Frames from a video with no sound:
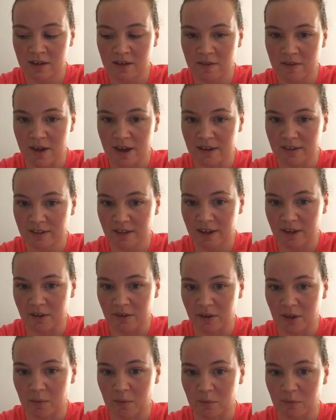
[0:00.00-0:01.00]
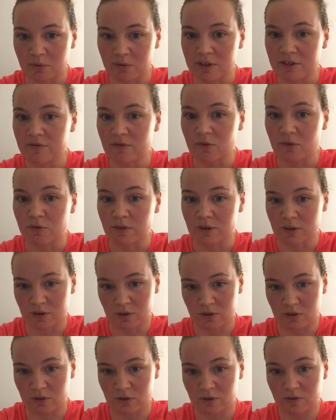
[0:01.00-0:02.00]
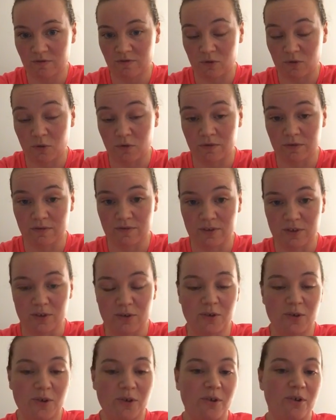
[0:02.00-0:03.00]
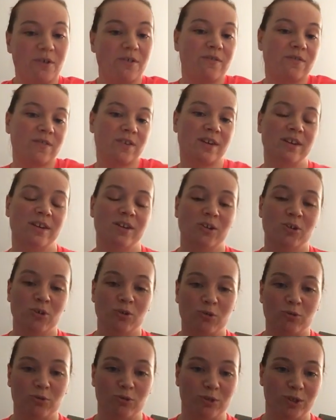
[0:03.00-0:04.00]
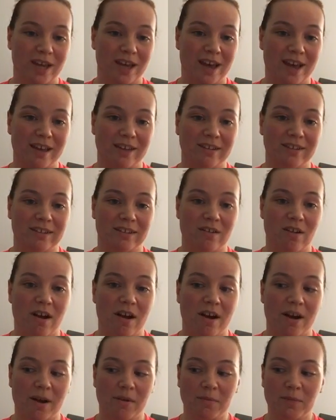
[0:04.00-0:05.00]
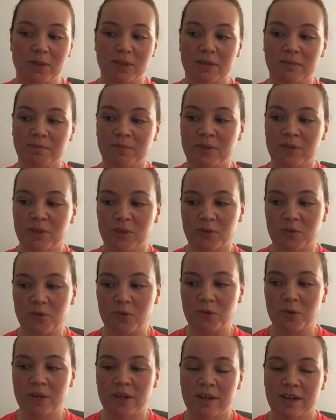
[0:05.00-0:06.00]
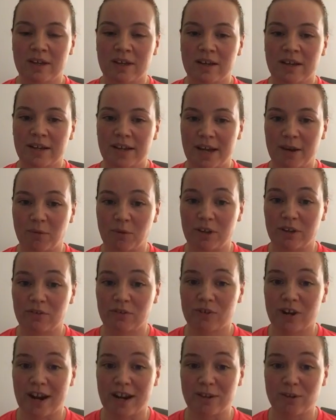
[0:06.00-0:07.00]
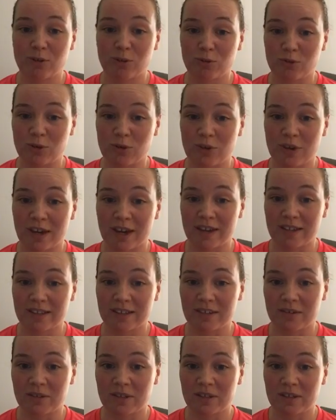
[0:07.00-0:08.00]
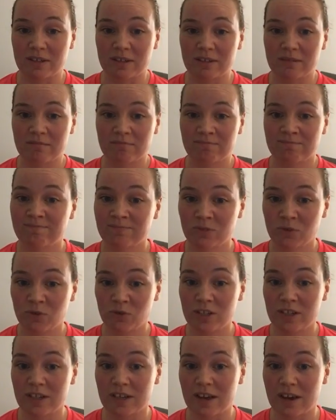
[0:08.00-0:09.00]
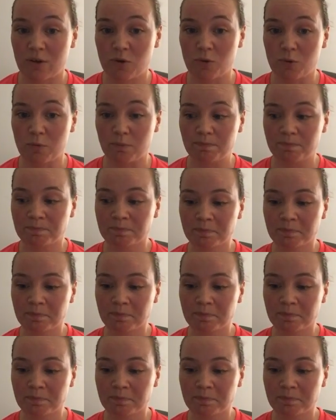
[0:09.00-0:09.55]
that's kind of like a brief overview of shoulders, hands and arms. So now I'm going to try and show you guys how to treat it at home.